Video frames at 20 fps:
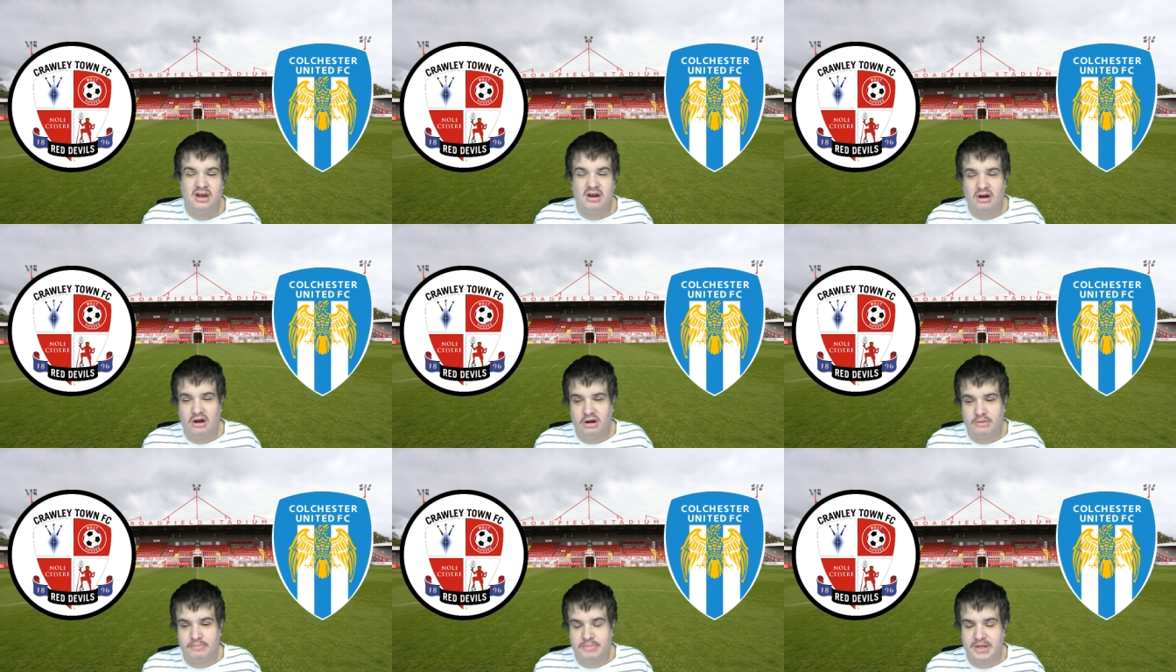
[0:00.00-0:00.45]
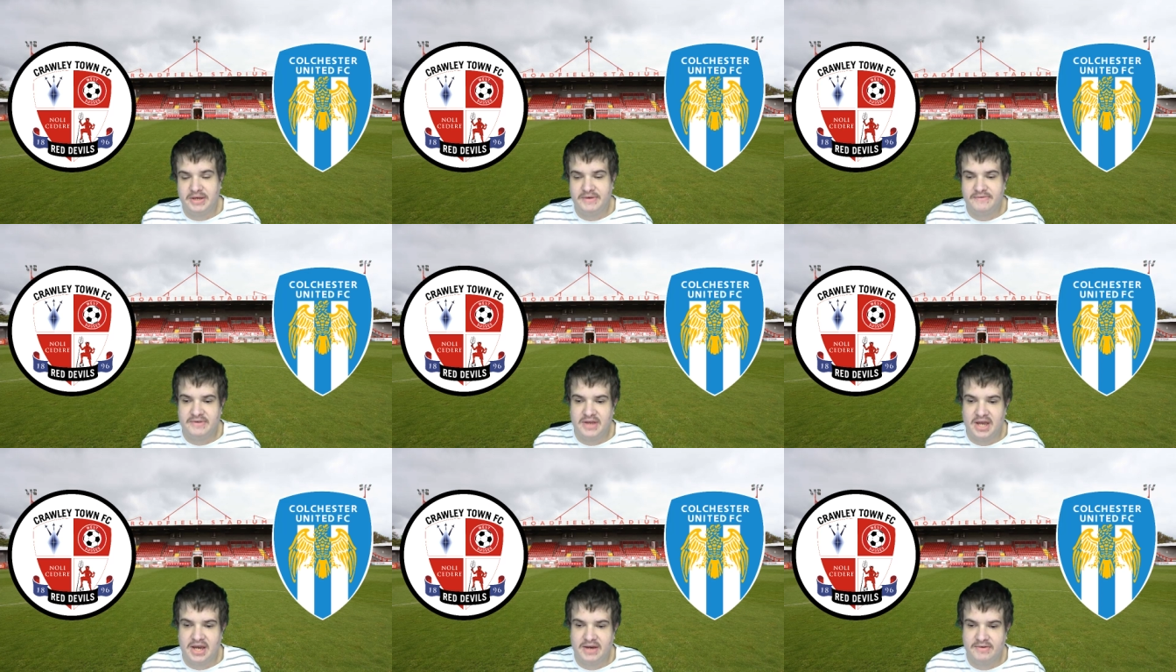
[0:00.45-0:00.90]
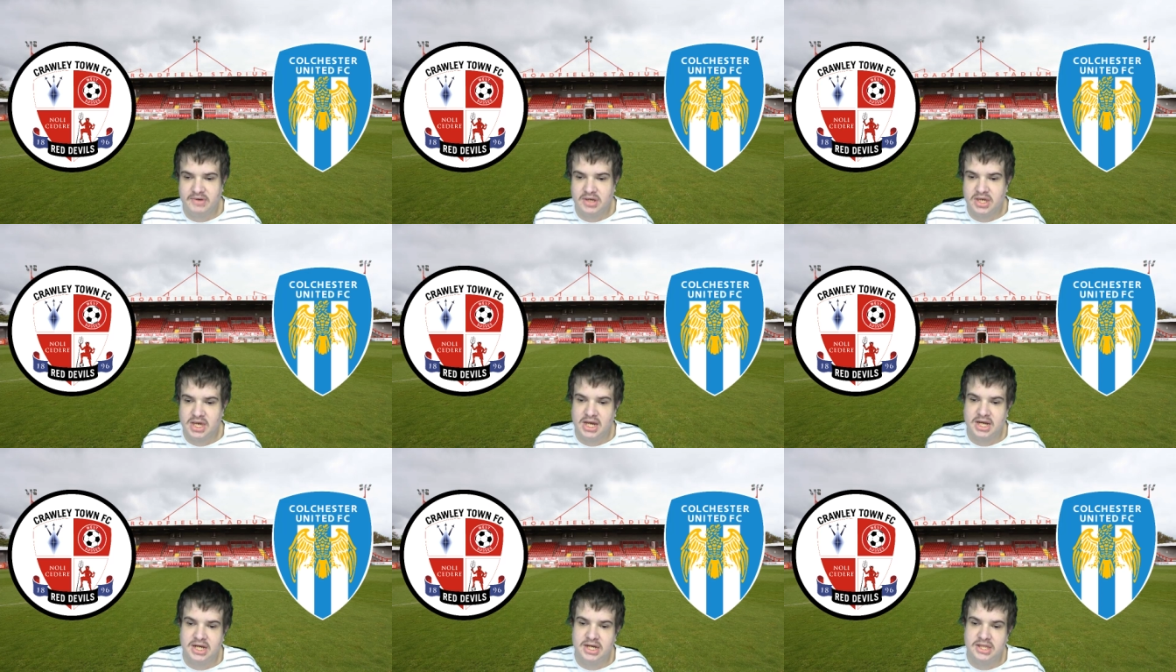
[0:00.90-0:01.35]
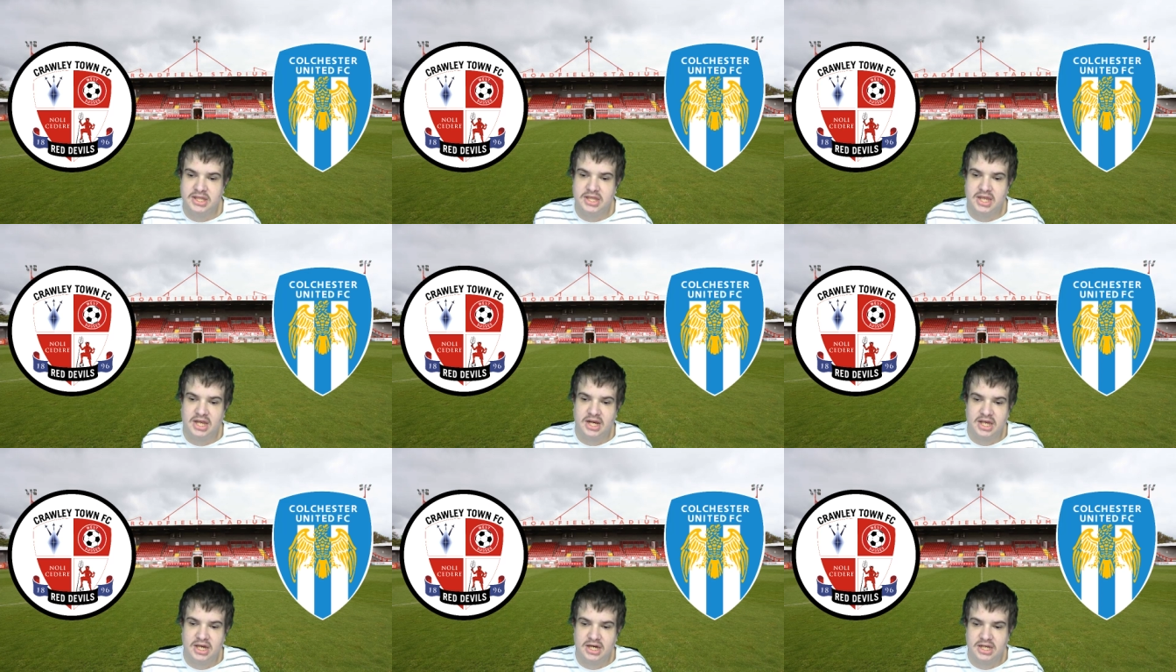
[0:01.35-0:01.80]
I believe Harry Kane and
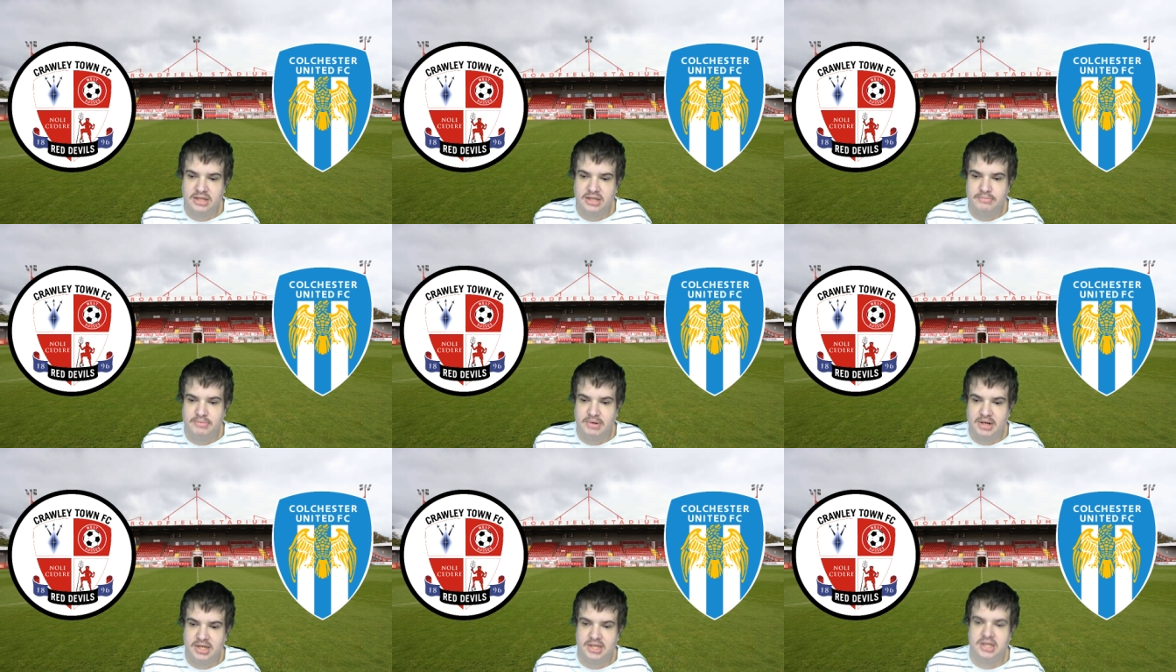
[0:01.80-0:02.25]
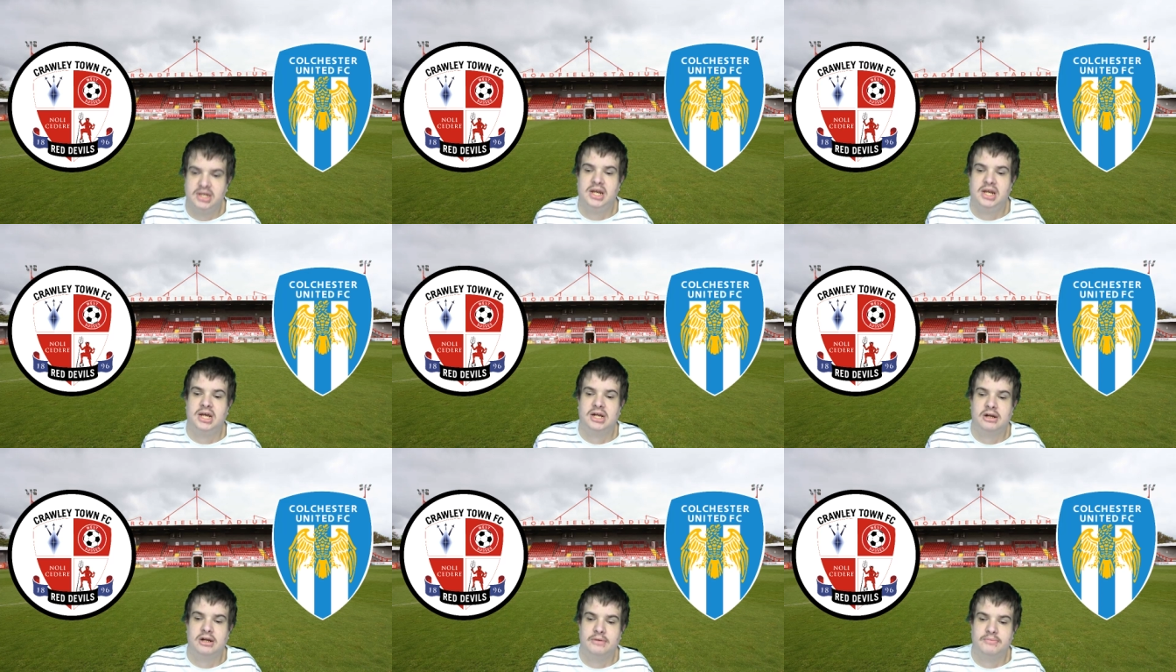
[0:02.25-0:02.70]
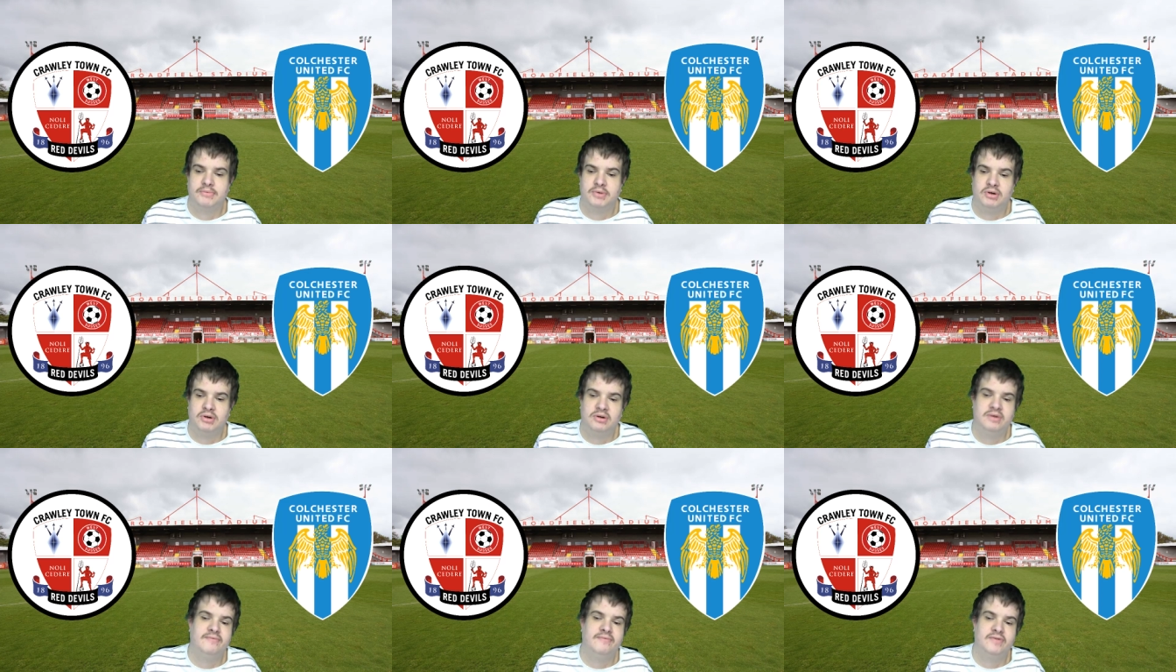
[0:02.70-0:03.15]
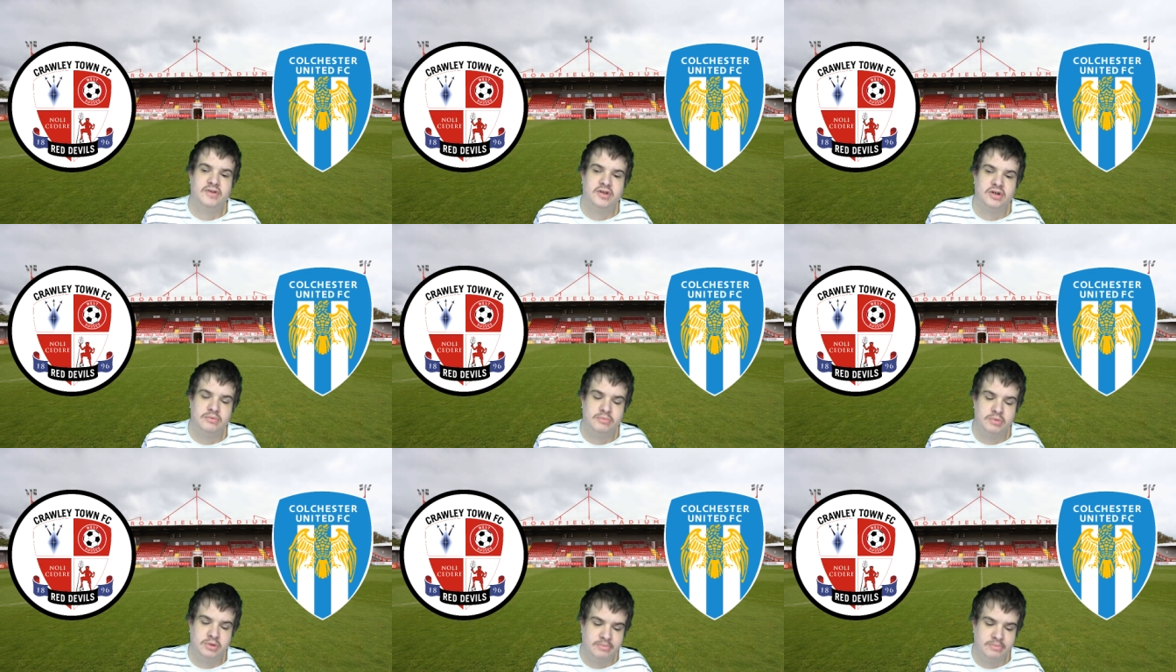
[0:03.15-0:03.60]
Dele Alli played in that cup tie for
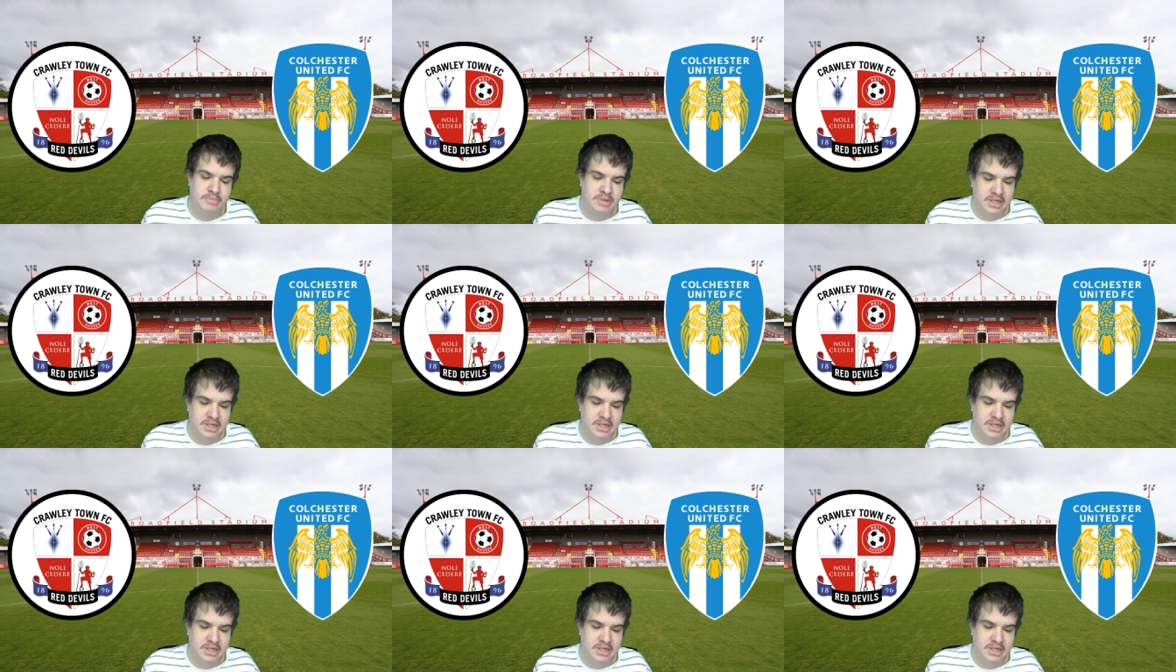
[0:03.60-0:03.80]
Tottenham.